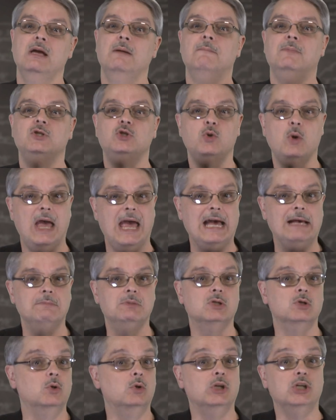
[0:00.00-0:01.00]
but you
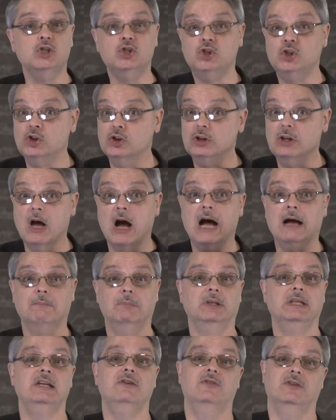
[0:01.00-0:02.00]
absolutely should not
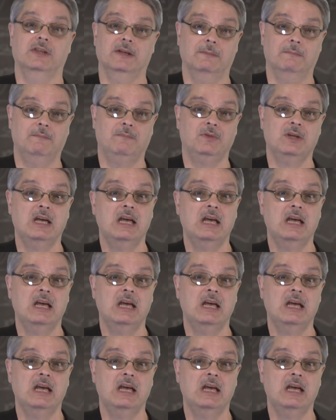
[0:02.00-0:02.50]
believe in them.